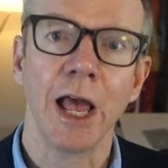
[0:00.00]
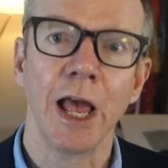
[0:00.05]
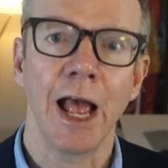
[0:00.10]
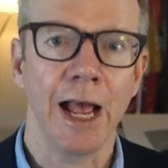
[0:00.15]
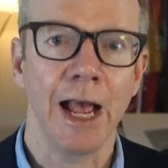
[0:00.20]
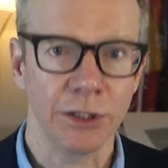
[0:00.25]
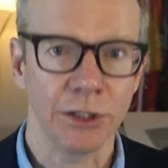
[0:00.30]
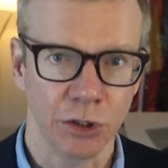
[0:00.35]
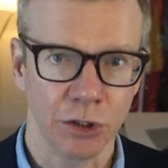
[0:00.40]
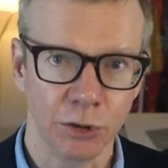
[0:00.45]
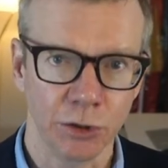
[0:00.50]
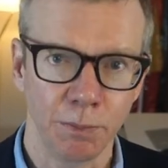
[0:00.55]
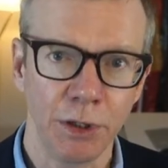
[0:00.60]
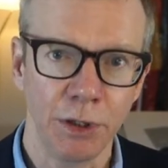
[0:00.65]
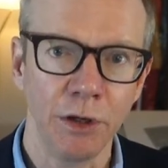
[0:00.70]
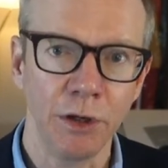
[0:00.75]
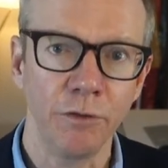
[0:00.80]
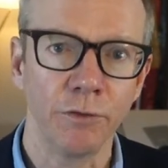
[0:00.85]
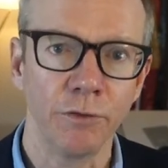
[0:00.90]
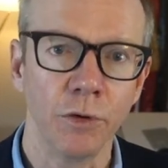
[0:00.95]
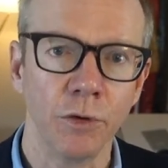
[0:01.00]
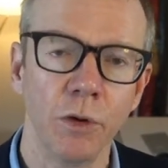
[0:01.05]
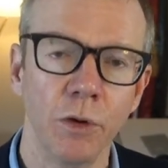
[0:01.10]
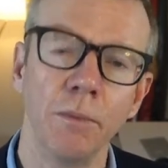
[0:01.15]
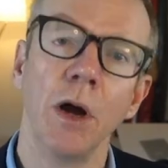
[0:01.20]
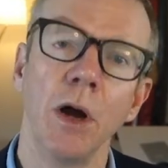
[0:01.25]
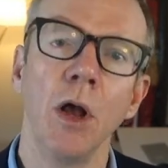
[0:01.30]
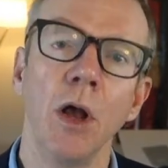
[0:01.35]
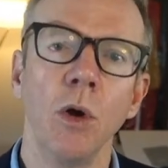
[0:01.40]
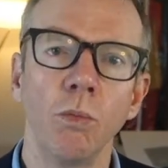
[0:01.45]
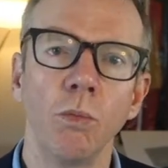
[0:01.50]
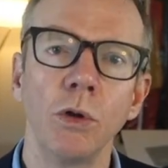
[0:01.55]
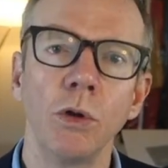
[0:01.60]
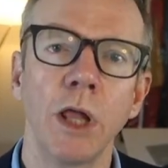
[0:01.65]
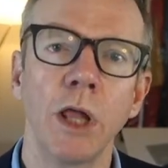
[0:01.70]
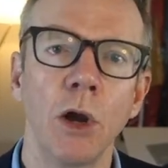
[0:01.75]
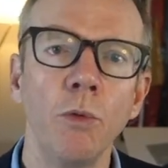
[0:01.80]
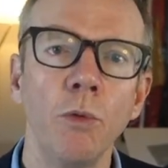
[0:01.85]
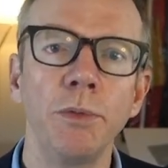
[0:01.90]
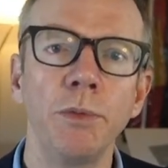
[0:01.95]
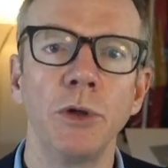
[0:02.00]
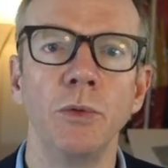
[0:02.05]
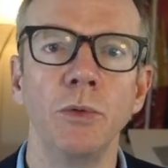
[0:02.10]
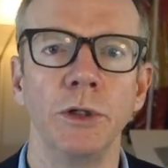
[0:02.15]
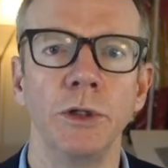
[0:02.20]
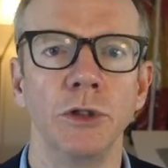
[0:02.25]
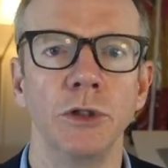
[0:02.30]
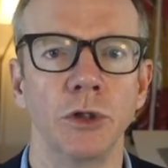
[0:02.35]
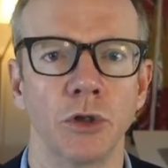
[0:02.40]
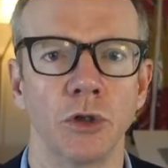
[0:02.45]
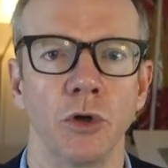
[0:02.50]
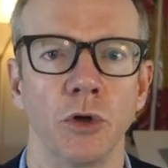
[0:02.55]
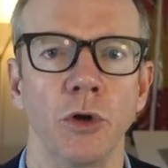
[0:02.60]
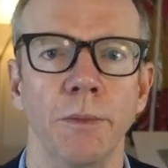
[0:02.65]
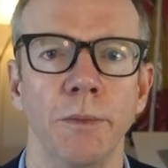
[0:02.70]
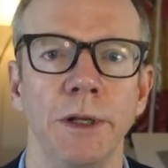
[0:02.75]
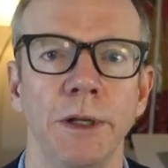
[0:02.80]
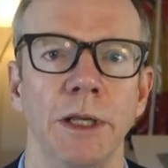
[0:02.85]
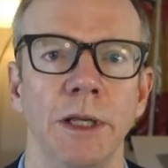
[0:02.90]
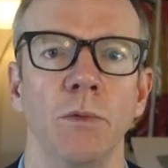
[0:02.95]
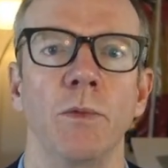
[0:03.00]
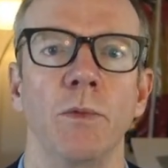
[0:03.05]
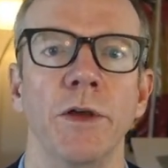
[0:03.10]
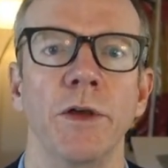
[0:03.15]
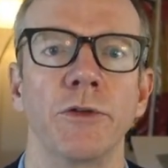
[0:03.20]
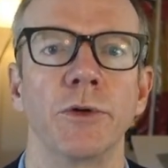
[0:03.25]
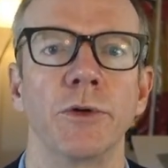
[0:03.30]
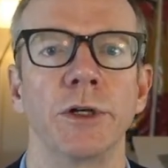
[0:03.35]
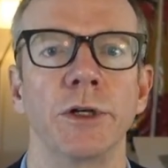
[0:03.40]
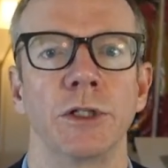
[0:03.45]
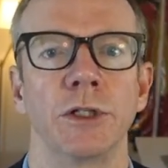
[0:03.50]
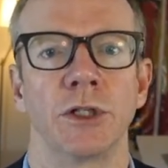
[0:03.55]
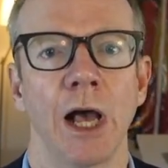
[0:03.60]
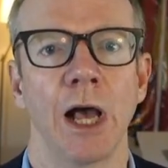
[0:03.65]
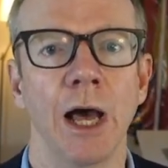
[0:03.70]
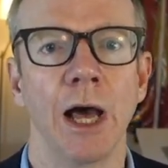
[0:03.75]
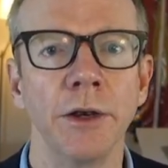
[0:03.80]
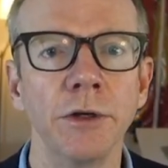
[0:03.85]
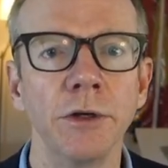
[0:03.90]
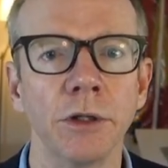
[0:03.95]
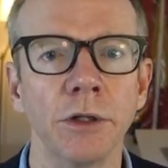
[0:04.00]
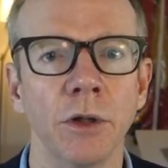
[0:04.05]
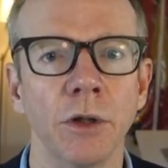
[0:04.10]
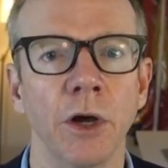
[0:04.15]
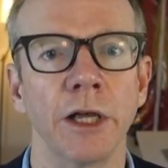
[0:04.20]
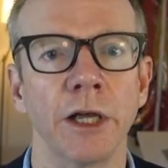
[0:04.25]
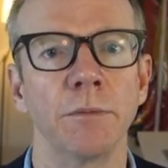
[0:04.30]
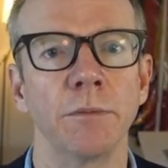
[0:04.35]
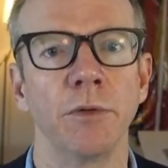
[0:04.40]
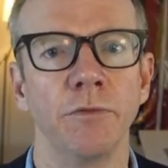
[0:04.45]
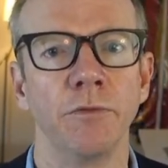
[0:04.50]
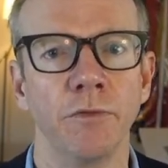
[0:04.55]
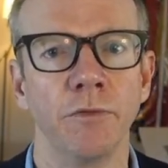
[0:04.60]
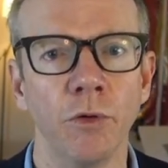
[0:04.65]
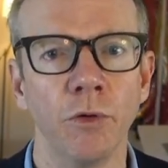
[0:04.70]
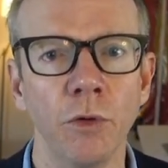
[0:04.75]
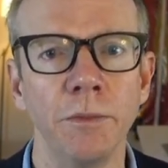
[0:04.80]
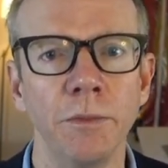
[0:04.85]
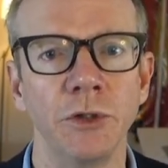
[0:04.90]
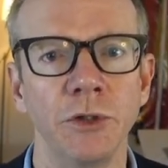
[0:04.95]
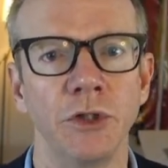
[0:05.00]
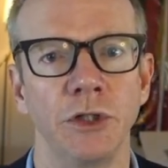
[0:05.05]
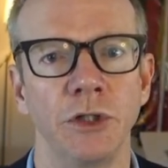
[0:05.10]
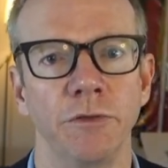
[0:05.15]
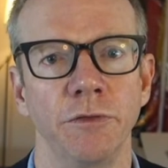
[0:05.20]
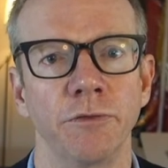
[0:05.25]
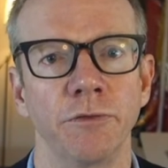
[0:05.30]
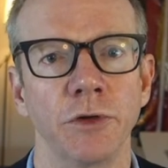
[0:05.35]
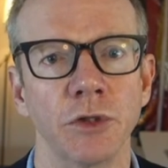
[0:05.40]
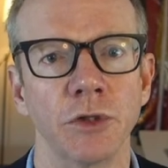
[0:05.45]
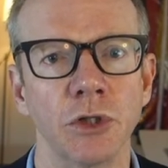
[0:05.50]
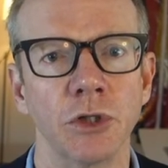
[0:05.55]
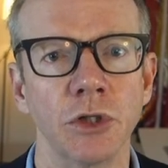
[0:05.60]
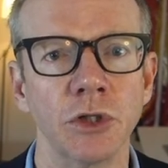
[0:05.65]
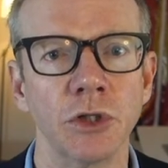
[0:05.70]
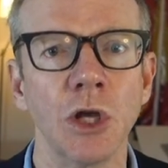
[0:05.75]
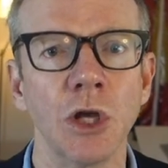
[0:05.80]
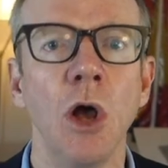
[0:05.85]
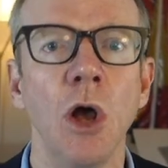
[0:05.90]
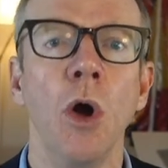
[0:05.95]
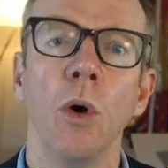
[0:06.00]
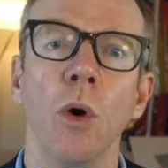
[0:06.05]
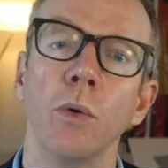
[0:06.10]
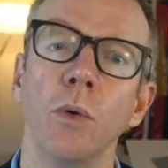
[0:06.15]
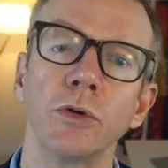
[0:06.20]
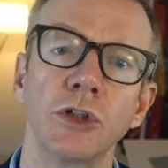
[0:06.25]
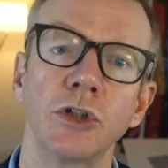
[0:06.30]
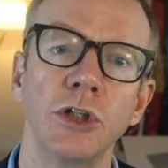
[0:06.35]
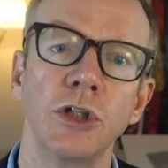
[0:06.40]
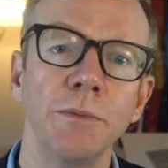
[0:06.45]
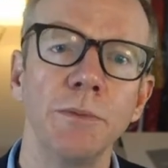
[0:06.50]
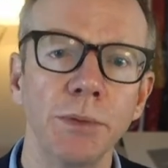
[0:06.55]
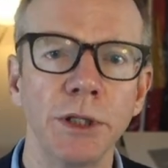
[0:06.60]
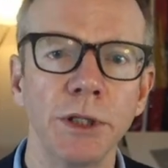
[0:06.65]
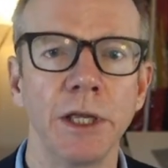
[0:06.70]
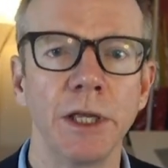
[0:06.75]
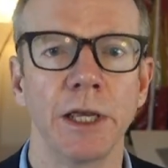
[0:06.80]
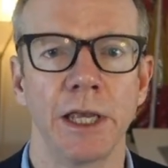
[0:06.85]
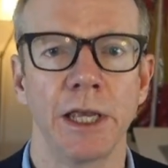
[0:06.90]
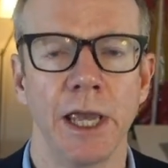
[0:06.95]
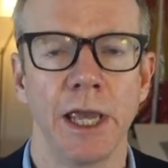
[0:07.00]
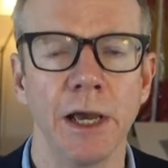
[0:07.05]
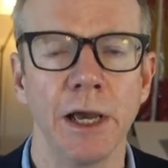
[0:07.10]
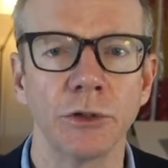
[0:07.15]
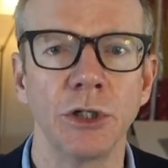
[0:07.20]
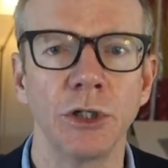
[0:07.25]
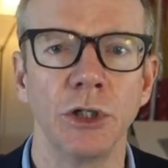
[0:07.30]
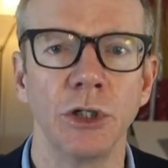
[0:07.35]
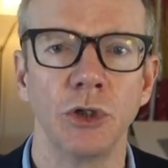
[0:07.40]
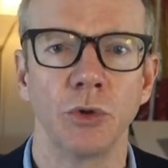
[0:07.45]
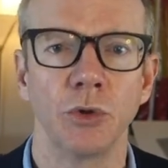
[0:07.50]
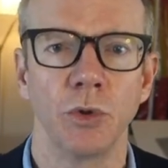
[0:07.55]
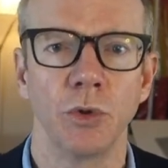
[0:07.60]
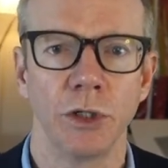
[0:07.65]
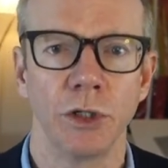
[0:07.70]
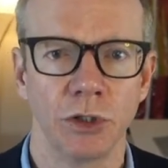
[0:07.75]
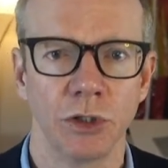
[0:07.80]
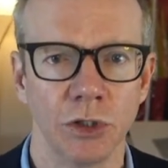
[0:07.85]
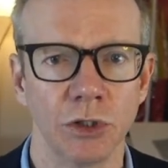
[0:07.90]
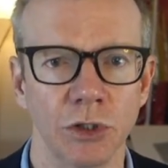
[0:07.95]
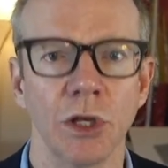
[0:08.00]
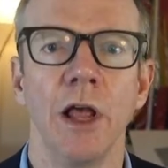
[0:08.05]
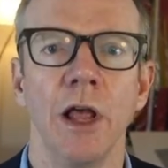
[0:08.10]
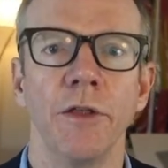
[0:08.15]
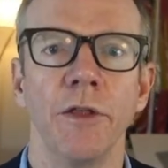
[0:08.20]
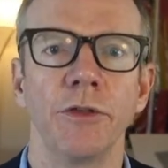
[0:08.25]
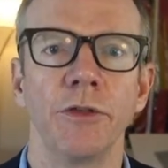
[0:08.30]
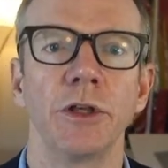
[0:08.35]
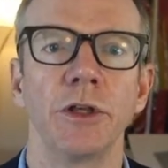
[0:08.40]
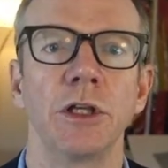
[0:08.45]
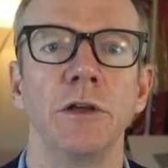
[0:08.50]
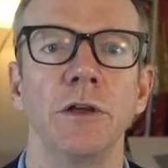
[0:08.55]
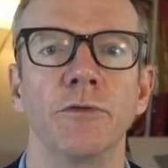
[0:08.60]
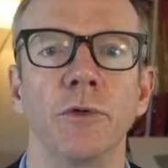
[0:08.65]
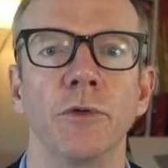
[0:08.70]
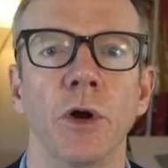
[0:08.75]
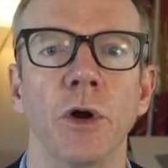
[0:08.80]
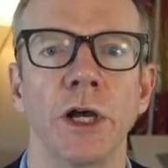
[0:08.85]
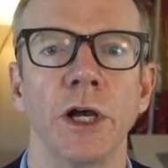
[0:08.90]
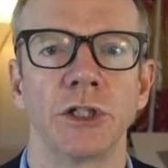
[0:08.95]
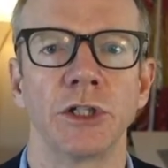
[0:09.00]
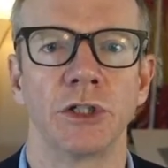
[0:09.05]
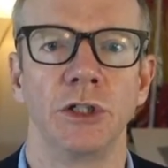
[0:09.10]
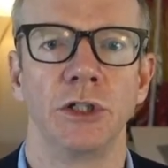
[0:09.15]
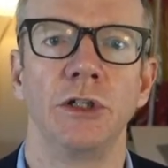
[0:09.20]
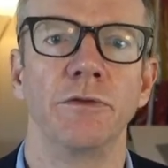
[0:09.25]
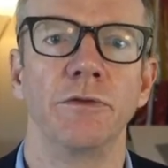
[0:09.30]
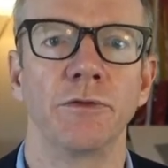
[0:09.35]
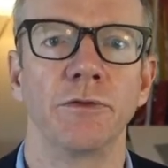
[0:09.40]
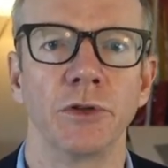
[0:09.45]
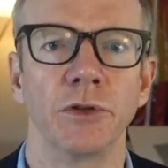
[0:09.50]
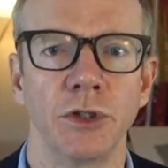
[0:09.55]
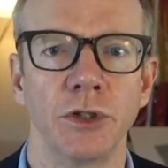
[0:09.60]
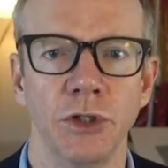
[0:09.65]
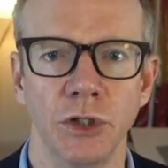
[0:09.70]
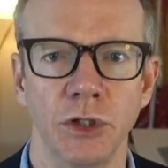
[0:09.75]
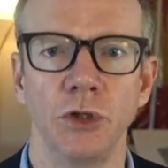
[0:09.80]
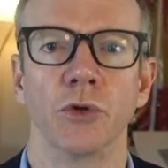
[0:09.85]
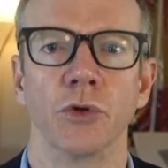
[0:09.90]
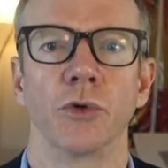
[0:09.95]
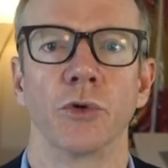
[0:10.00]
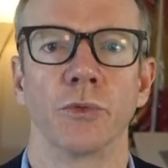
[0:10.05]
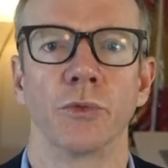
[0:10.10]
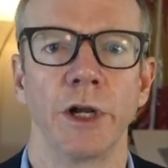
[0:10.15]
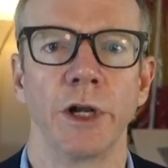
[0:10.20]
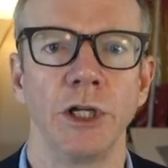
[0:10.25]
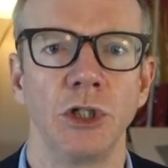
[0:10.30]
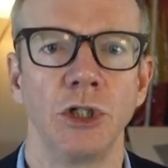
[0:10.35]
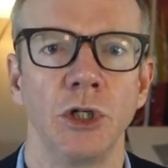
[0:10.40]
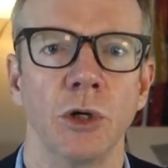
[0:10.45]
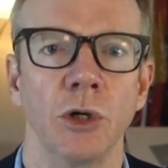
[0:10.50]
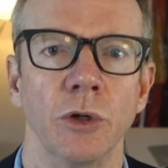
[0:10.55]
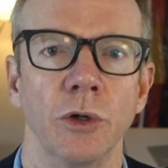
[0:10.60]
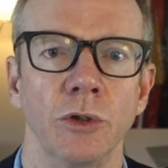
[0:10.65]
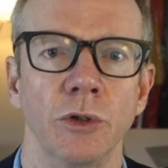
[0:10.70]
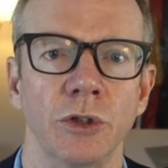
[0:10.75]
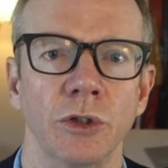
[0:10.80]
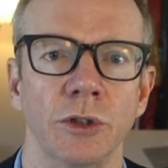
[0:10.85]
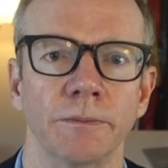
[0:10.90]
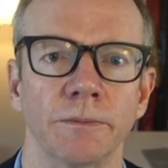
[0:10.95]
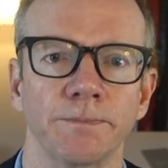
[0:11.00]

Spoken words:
as its peer firm will help you in determining whether it is underlying performance differences or simply accounting choices that give rise to differences in your ratios.